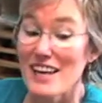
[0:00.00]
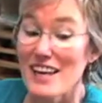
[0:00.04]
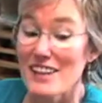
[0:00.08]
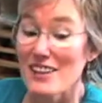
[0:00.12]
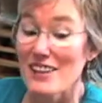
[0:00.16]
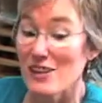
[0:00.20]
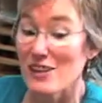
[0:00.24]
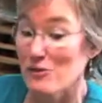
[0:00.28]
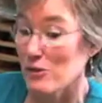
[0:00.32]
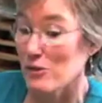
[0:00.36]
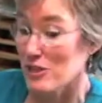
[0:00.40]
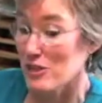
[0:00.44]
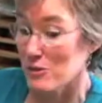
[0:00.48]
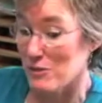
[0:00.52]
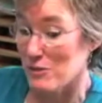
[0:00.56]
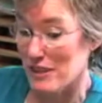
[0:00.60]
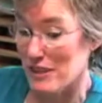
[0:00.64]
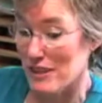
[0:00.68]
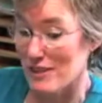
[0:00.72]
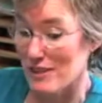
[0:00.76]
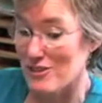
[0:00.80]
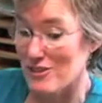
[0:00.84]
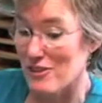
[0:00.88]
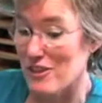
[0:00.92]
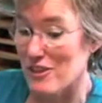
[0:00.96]
the enrichment
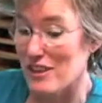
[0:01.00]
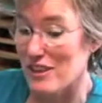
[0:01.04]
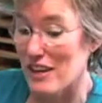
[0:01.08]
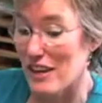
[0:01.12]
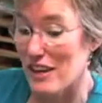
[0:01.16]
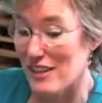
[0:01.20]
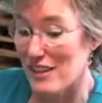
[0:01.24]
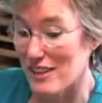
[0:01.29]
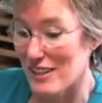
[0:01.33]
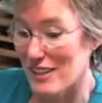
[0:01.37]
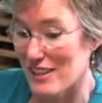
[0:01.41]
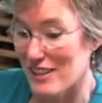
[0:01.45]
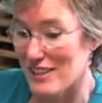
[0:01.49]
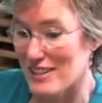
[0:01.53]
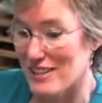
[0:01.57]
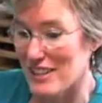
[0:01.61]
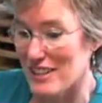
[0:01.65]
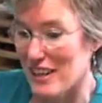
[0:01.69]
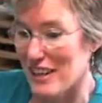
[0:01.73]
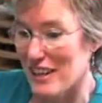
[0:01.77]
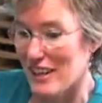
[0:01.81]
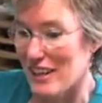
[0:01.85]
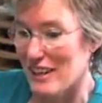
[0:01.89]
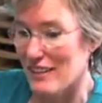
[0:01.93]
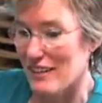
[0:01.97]
kids are the kind of kids
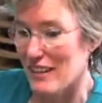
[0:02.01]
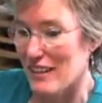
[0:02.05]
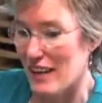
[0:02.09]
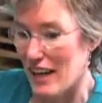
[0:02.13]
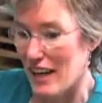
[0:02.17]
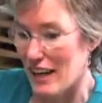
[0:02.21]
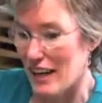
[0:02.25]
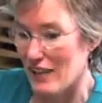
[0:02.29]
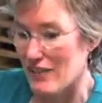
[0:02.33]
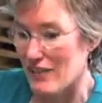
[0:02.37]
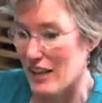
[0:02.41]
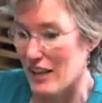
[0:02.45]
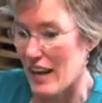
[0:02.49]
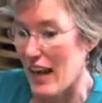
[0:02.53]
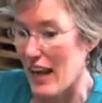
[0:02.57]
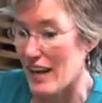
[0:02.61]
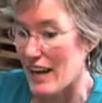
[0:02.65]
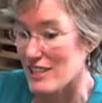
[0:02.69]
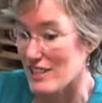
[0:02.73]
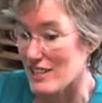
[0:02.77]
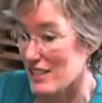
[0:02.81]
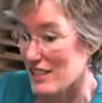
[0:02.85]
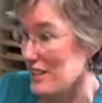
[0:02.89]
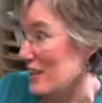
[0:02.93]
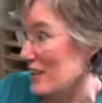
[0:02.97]
that I have that
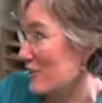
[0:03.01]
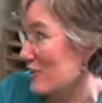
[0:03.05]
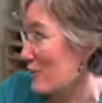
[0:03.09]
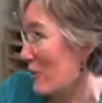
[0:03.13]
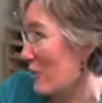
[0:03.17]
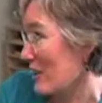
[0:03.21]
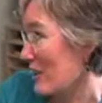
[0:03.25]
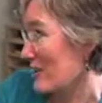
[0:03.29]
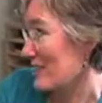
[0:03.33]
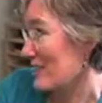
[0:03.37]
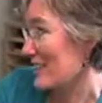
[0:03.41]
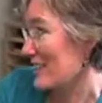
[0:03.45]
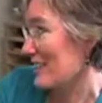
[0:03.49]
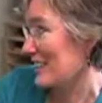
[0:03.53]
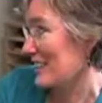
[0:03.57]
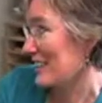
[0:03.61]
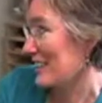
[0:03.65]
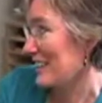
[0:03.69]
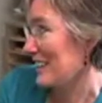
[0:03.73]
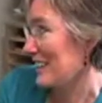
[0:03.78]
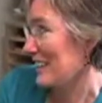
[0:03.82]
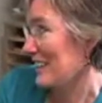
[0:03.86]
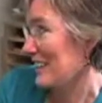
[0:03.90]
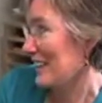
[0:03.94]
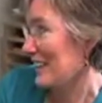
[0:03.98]
ask the next question.
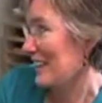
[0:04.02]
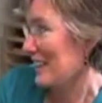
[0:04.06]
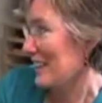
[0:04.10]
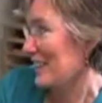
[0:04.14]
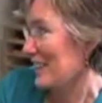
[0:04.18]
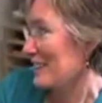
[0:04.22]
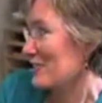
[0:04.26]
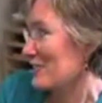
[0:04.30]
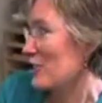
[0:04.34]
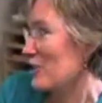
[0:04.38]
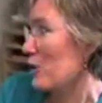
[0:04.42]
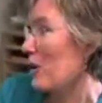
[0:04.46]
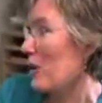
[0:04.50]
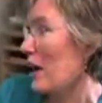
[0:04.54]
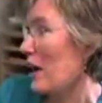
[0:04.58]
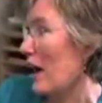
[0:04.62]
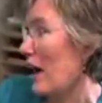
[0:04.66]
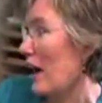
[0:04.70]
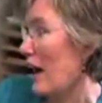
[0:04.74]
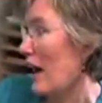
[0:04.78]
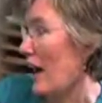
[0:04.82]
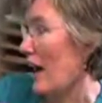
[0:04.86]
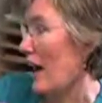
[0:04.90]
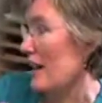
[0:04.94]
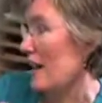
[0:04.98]
So
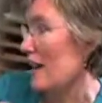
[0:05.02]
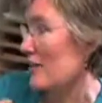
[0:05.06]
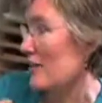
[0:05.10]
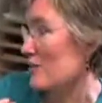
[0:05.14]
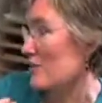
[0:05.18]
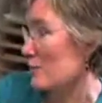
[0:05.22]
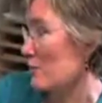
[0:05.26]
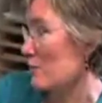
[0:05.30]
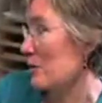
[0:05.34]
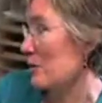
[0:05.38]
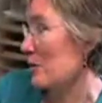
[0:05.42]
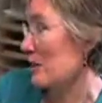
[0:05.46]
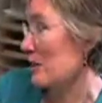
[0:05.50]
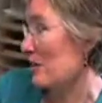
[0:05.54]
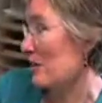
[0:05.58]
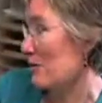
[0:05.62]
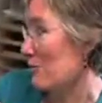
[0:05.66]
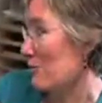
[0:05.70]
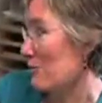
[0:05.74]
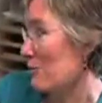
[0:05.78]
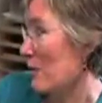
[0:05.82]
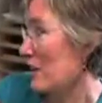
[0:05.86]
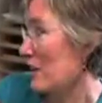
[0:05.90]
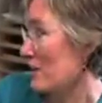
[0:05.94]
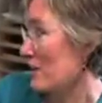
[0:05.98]
I have to be
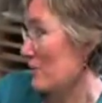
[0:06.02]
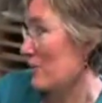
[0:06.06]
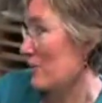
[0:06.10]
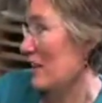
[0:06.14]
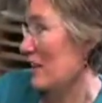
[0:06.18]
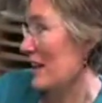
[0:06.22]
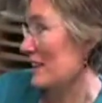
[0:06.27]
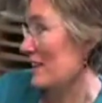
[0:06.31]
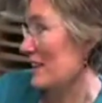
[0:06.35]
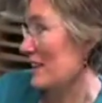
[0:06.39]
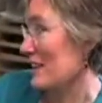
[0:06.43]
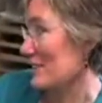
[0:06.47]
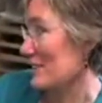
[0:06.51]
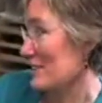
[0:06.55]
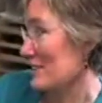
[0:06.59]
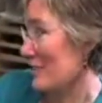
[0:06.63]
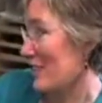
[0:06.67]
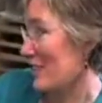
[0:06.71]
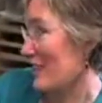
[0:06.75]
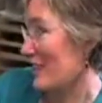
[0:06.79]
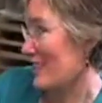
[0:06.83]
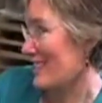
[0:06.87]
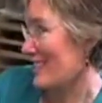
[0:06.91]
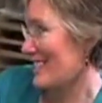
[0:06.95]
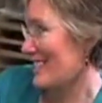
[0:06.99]
ready for that next
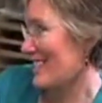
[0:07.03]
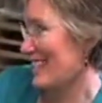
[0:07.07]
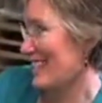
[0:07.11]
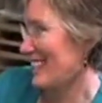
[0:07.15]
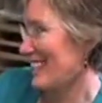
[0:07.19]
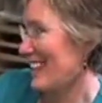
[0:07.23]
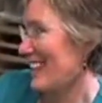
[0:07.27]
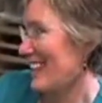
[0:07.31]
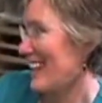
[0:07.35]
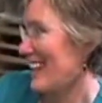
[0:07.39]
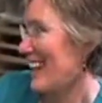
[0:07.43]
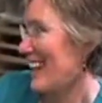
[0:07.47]
question